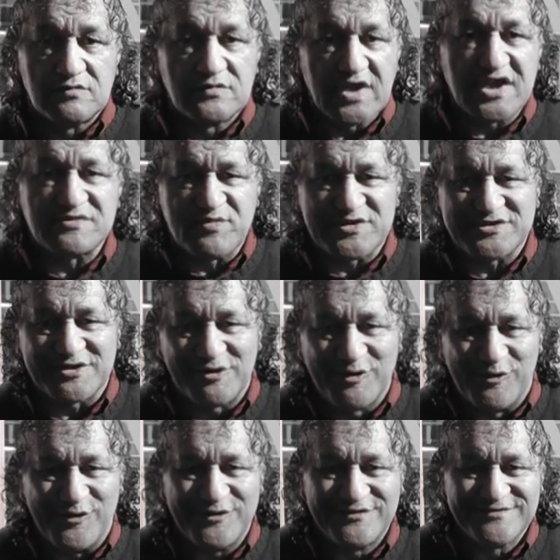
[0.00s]
express the
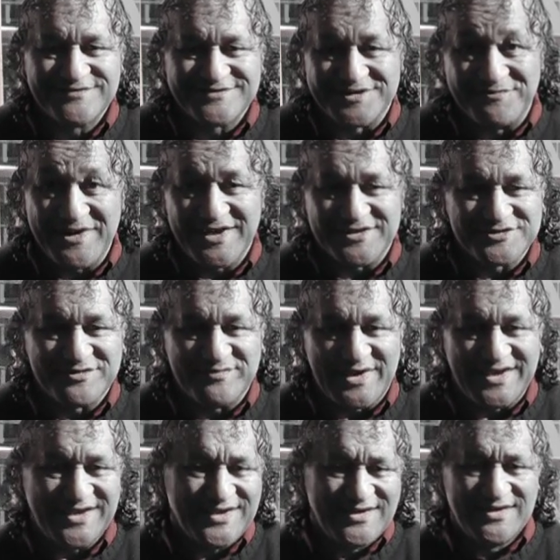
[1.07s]
law the way it should
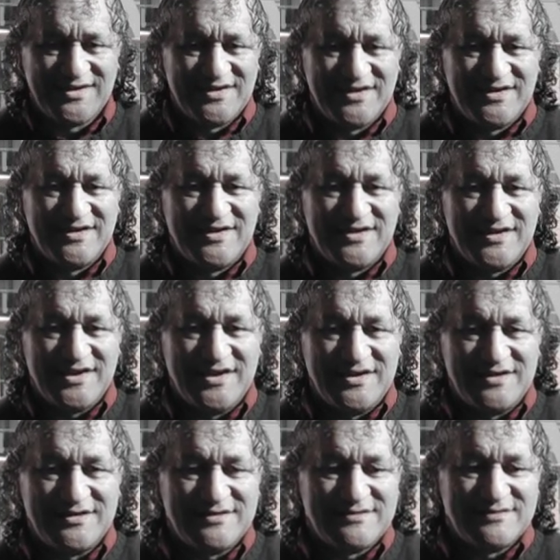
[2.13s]
be
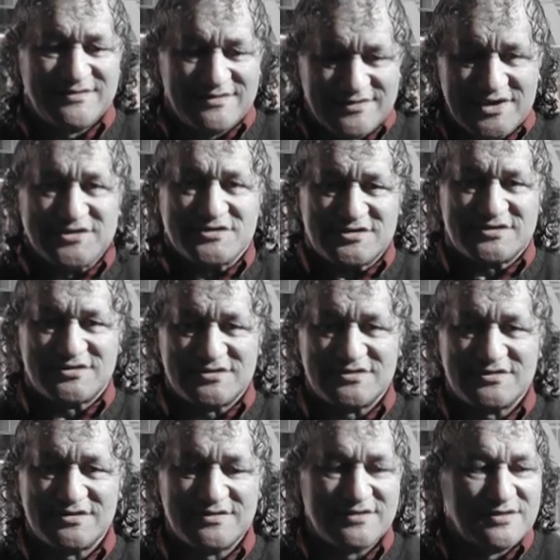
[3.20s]
in this
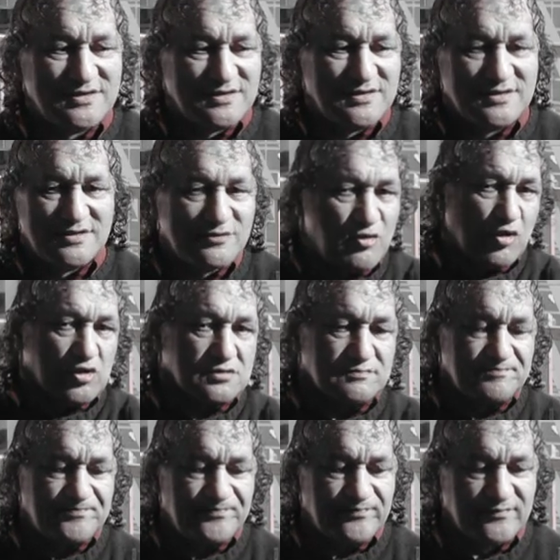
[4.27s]
court.
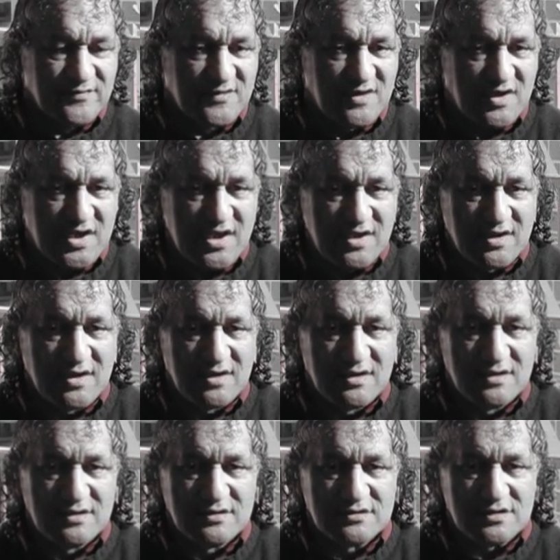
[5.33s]
Okay?
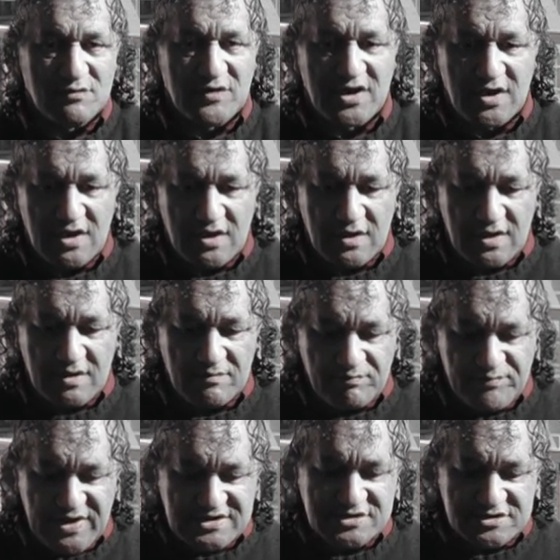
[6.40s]
So we're
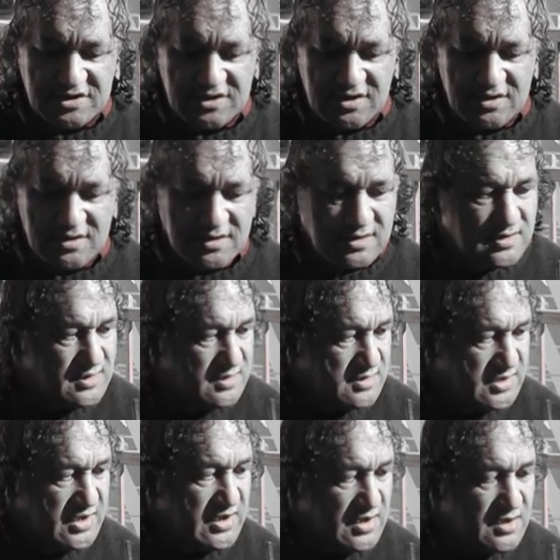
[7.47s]
practicing
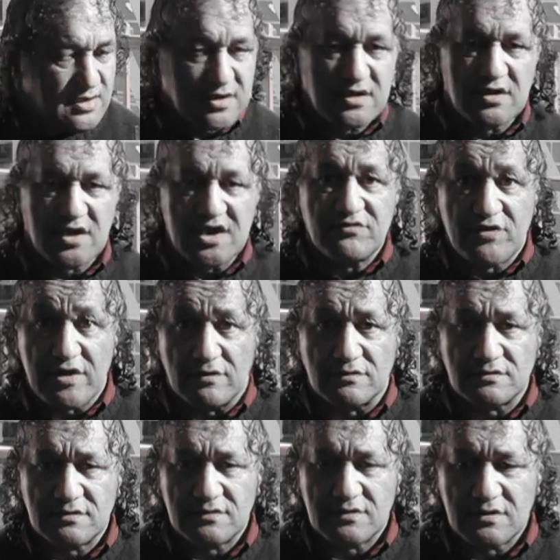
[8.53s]
here in real,
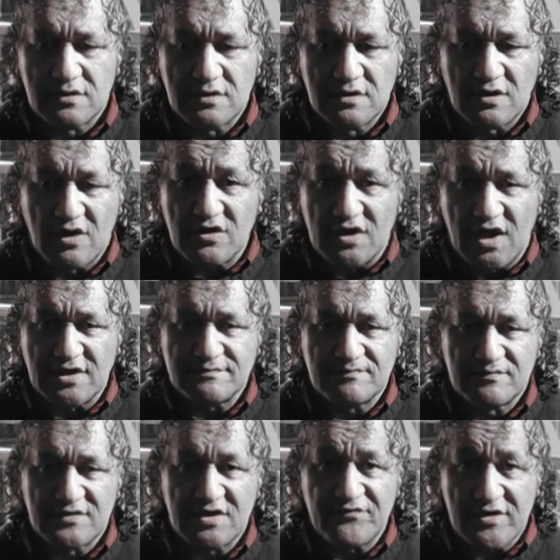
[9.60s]
online,
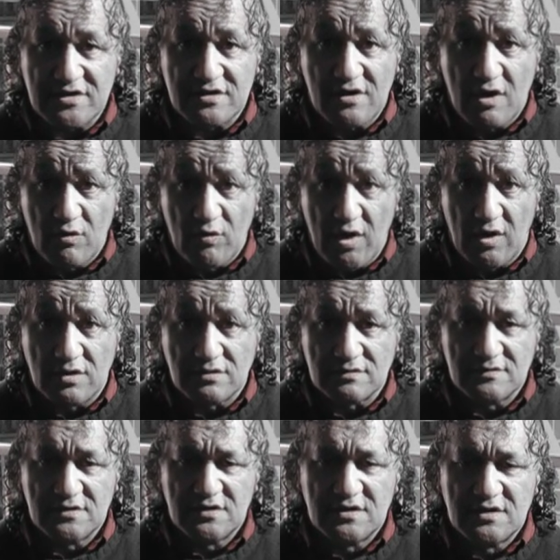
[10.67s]
in front of the whole world
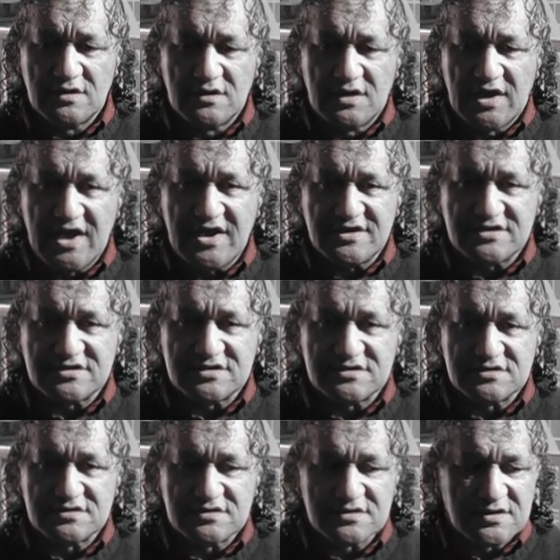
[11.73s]
as
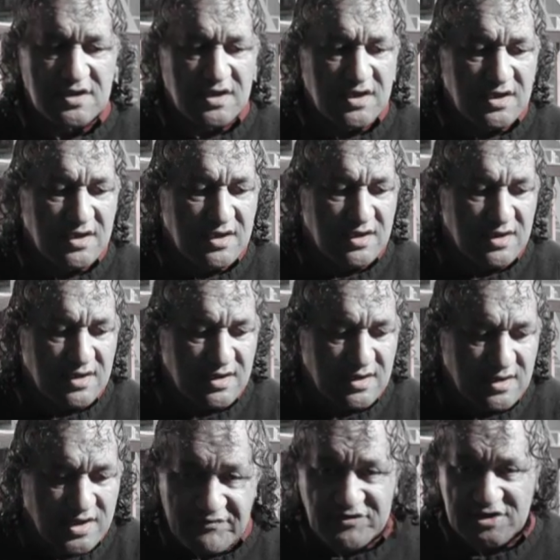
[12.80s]

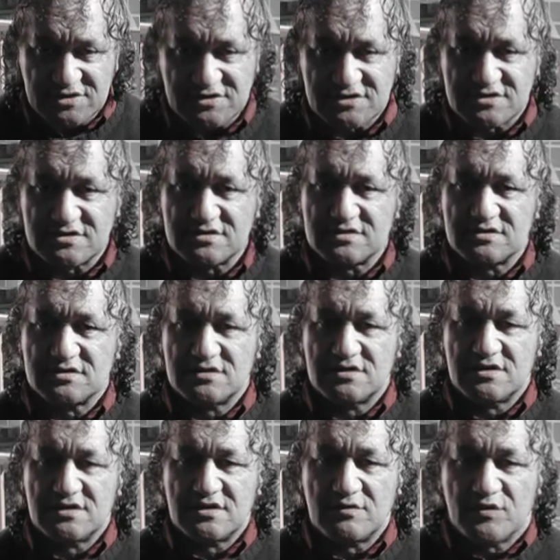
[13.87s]
evidence,
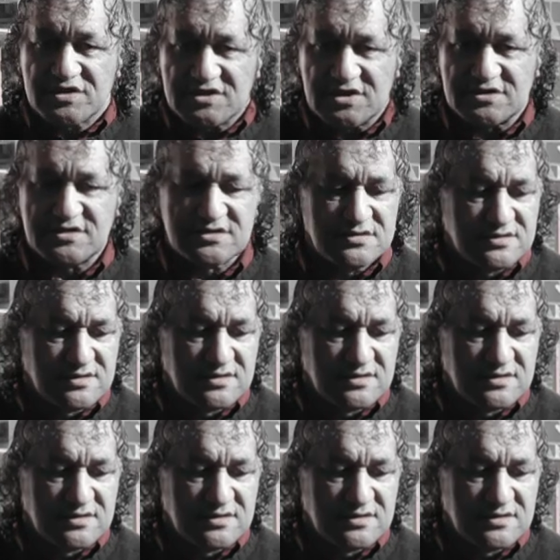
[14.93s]
witness